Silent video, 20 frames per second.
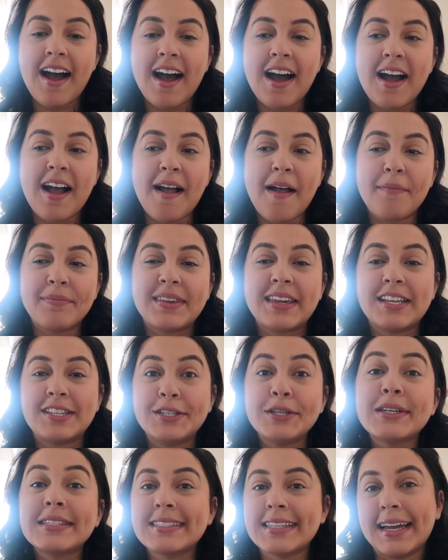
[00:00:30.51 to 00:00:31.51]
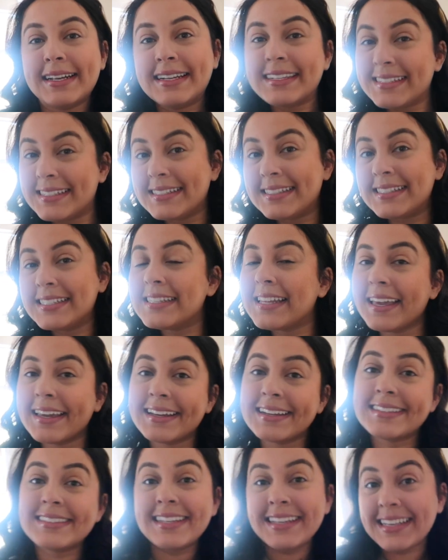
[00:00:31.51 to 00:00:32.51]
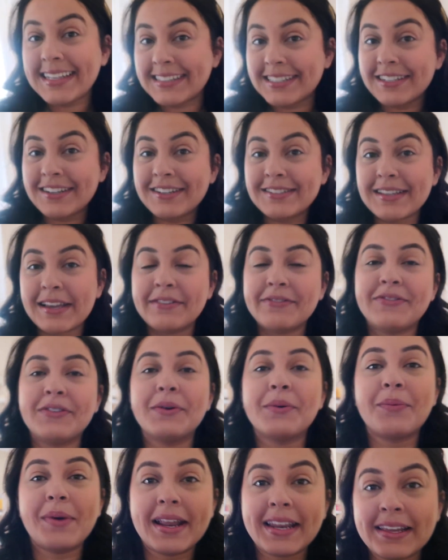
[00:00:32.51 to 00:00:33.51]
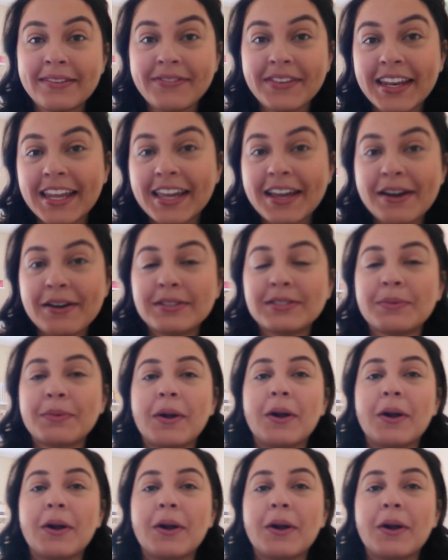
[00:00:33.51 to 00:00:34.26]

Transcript: get you excited to see like teasers and full wedding videos.